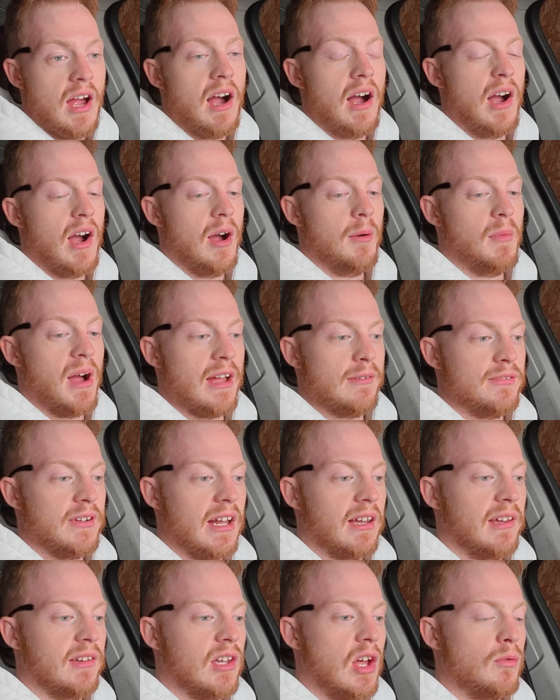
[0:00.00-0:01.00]
I
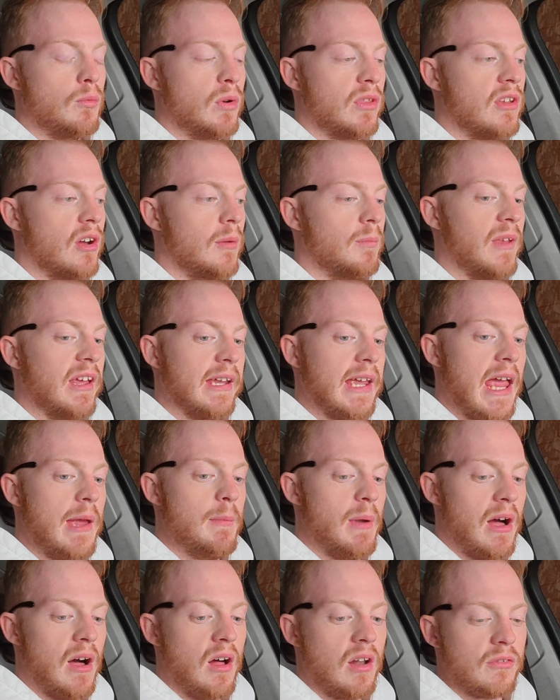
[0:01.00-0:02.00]
fell in love with them. They
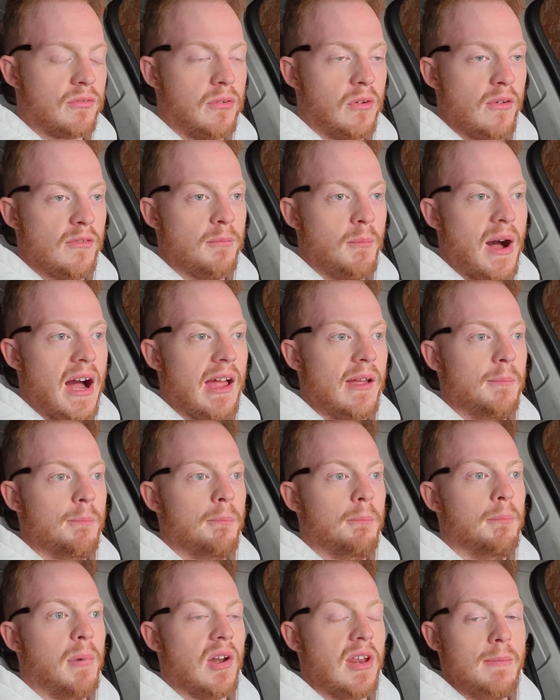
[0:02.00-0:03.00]
came out of my
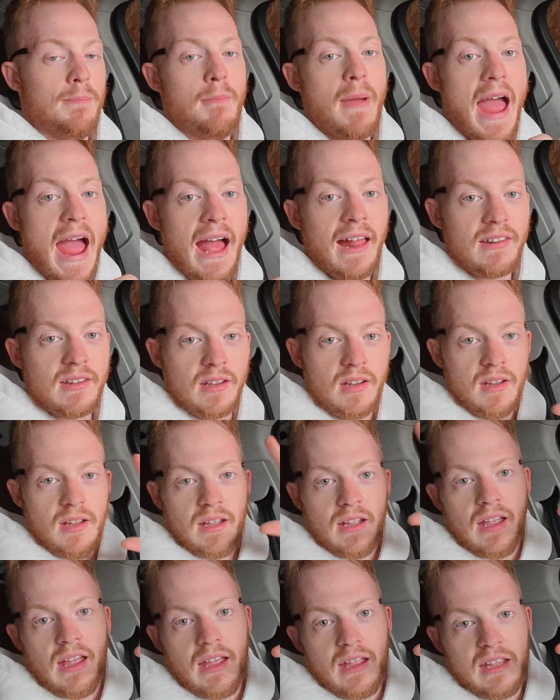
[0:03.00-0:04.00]
buddy Matt,
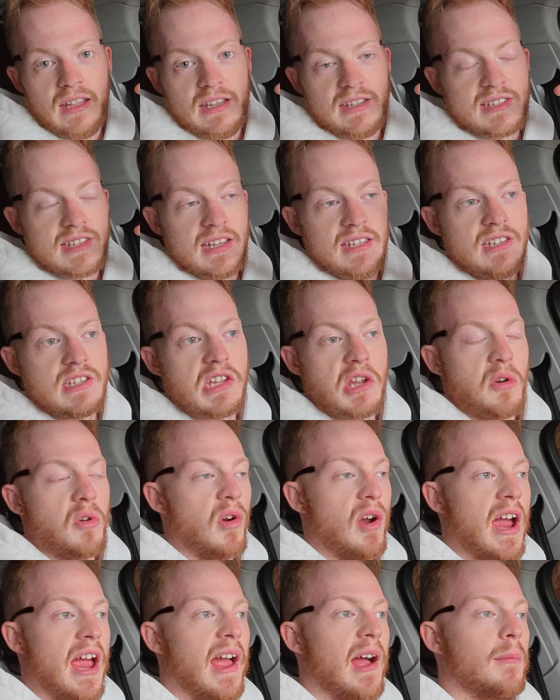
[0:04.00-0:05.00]
his
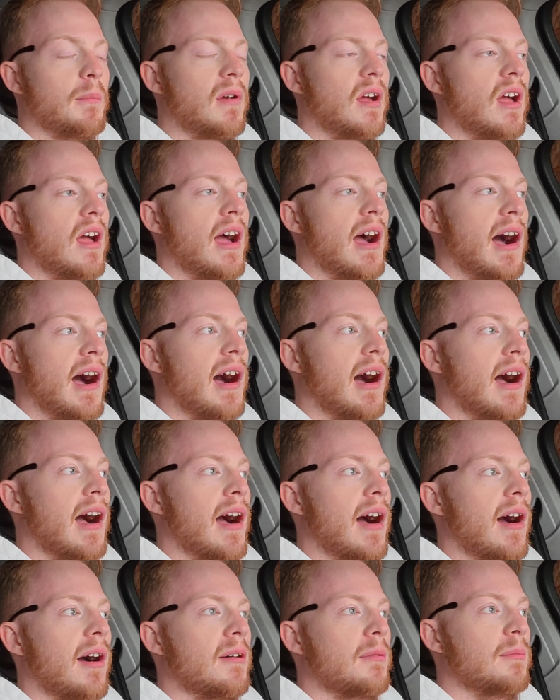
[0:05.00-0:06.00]
Instagram.
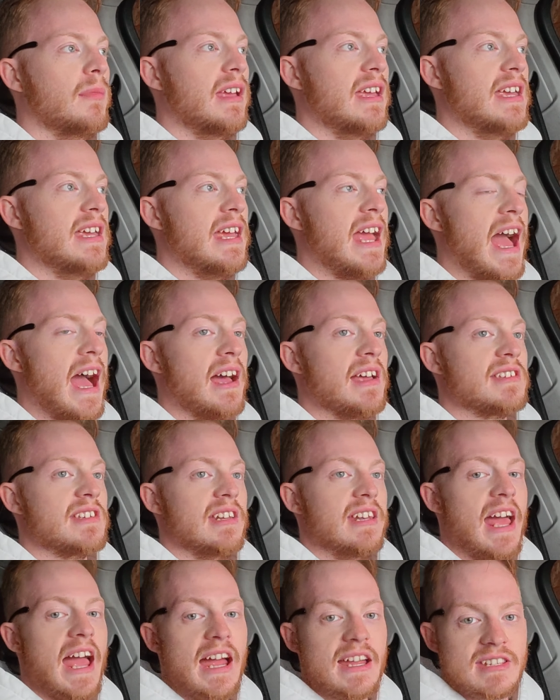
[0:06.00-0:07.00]
He has
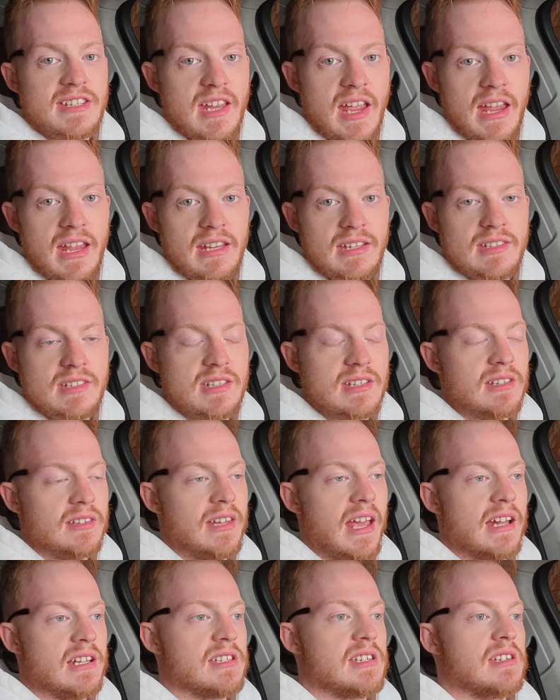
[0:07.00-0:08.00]
an S8
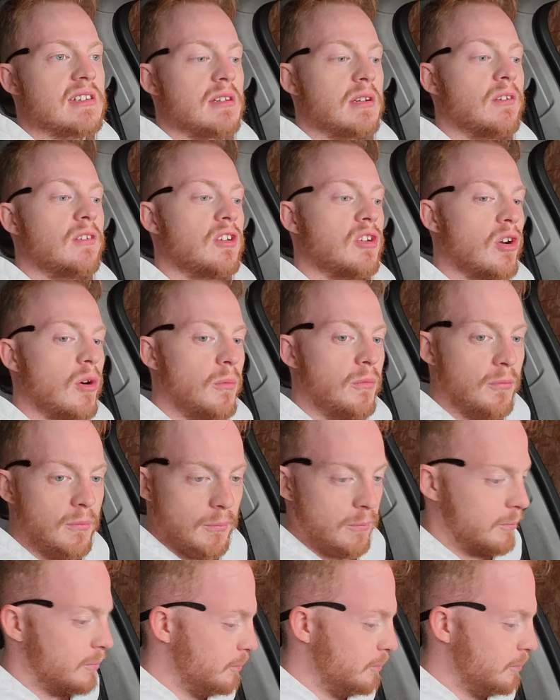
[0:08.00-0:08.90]
that's, you know,